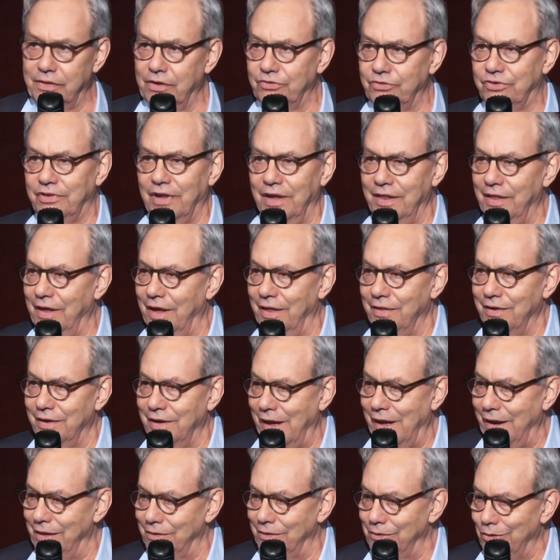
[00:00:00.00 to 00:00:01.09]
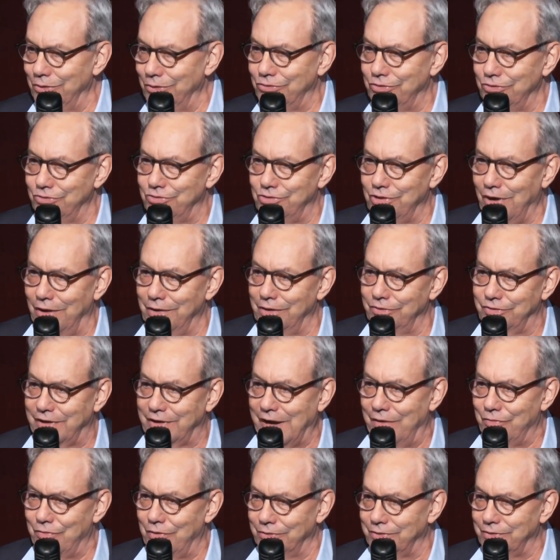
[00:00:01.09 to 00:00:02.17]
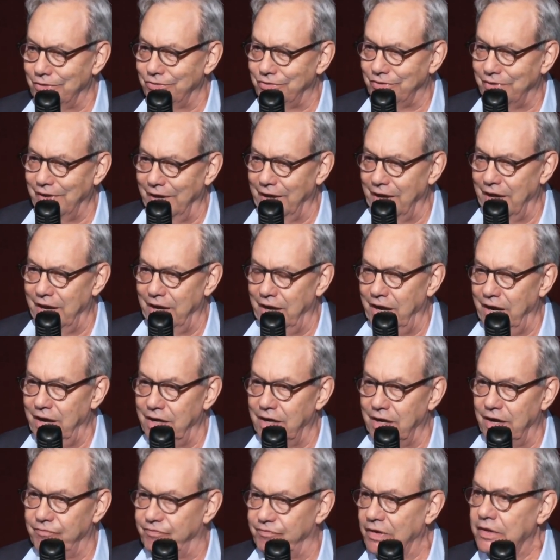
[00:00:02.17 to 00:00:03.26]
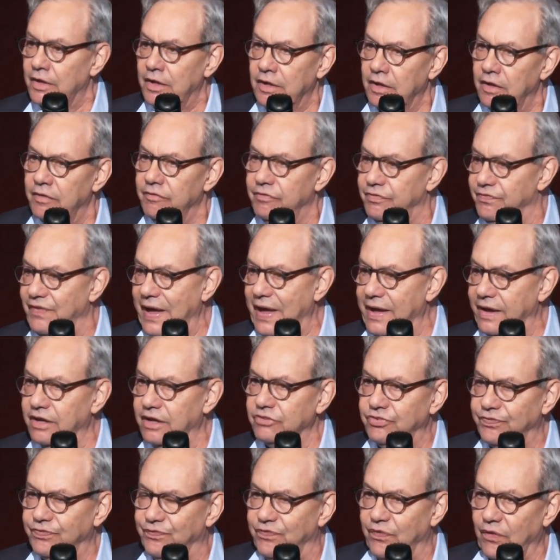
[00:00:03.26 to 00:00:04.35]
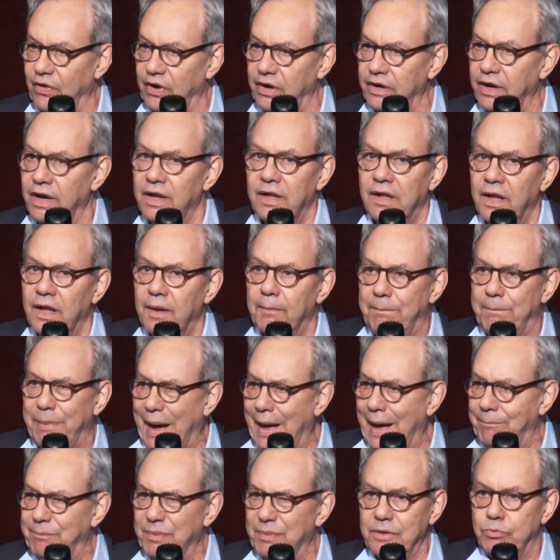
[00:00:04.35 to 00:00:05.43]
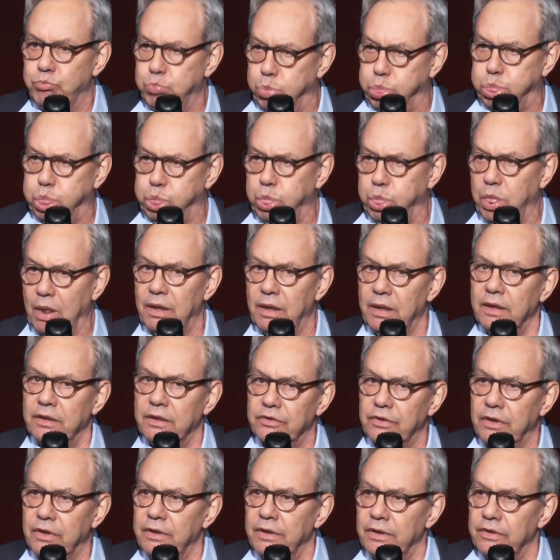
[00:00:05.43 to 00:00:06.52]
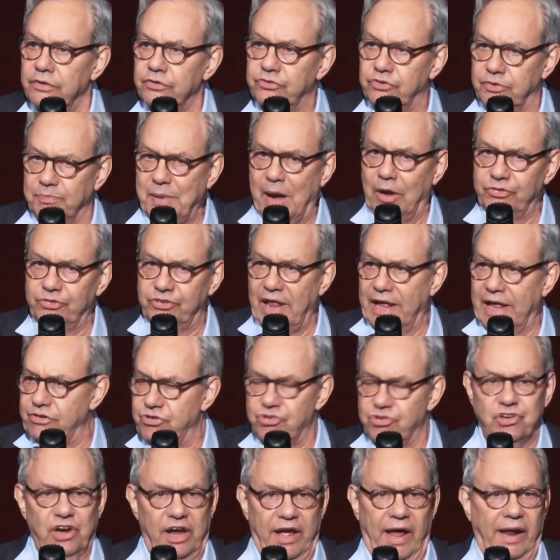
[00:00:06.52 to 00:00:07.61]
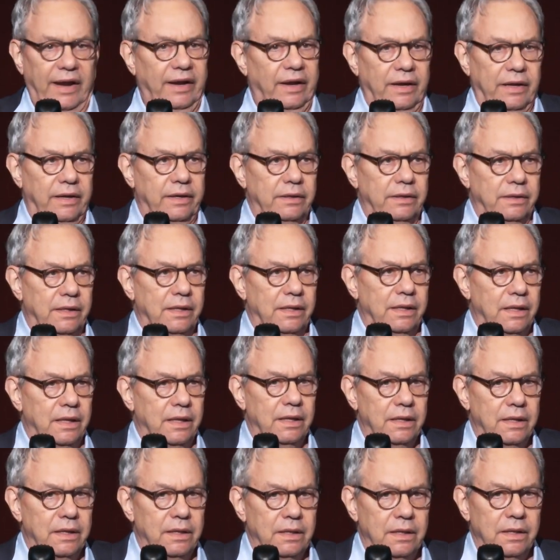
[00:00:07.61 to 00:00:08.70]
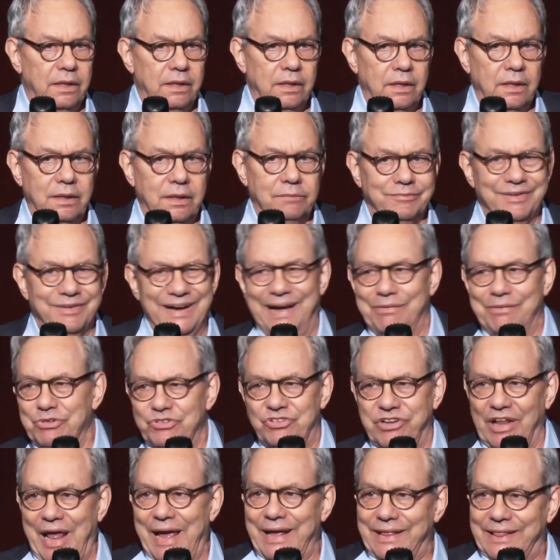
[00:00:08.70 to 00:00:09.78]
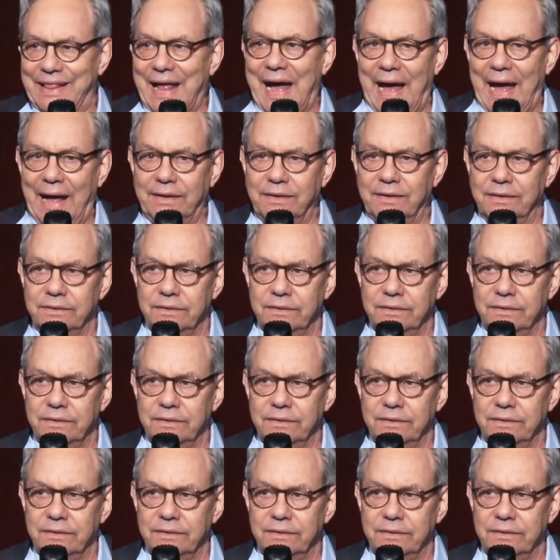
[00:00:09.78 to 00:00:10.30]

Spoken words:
this thing the other night at Lewis's show. This guy wrote this thing in, eat a Vegas Burt Bop, smells like shit. No, it was like that.